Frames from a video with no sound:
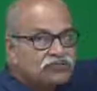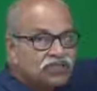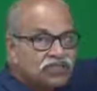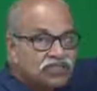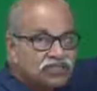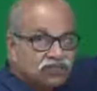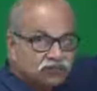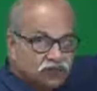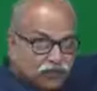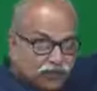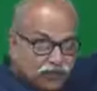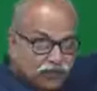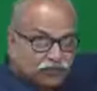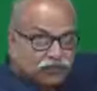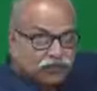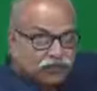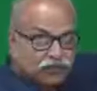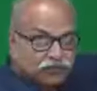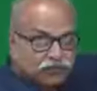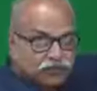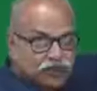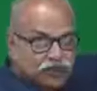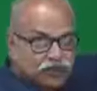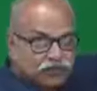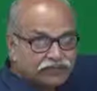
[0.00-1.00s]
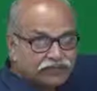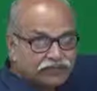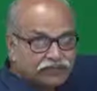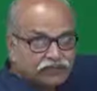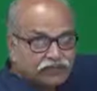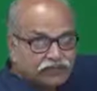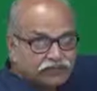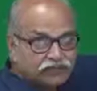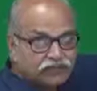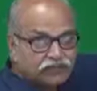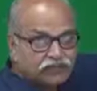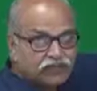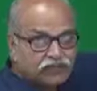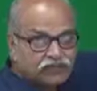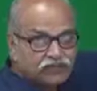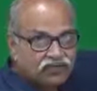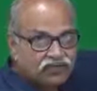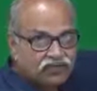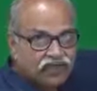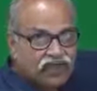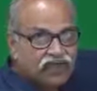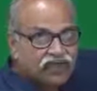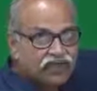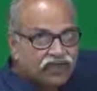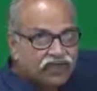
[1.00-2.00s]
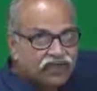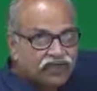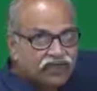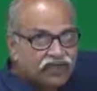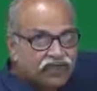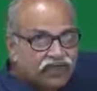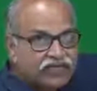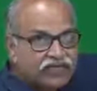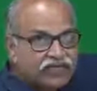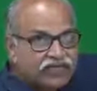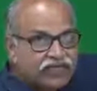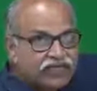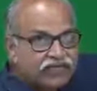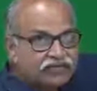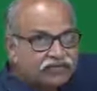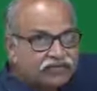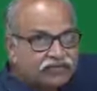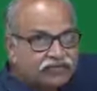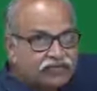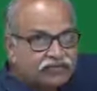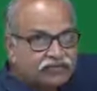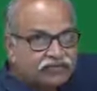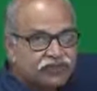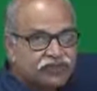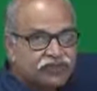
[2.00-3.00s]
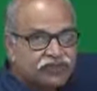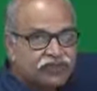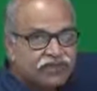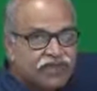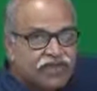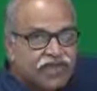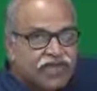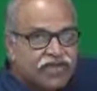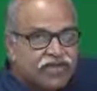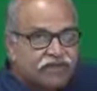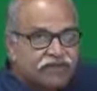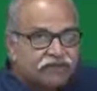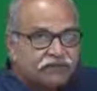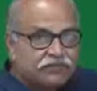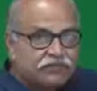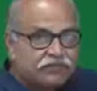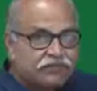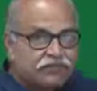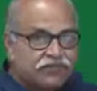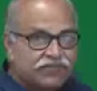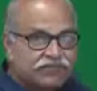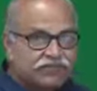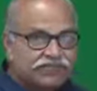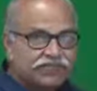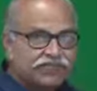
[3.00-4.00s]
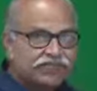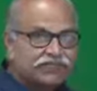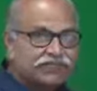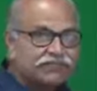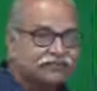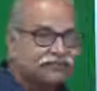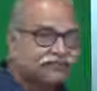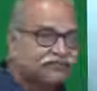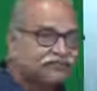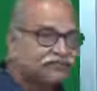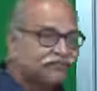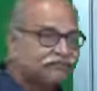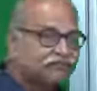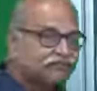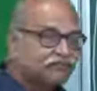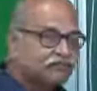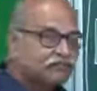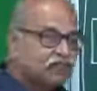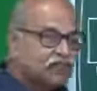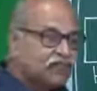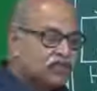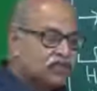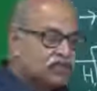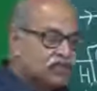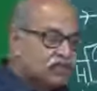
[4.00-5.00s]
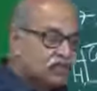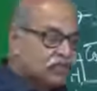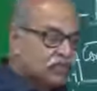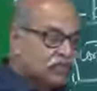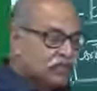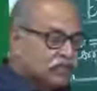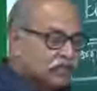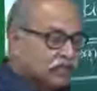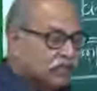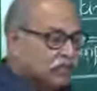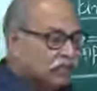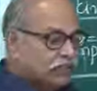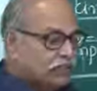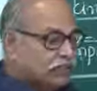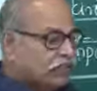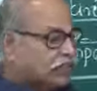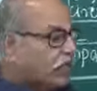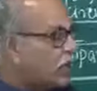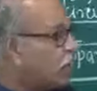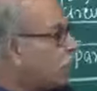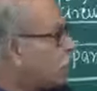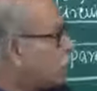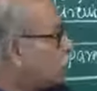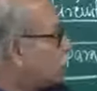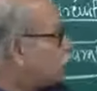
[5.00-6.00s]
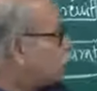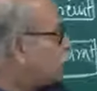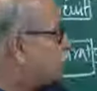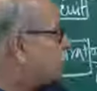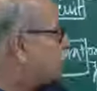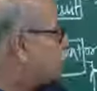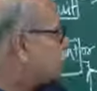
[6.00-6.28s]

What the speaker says: which is also either low or high, and from this I process. Now,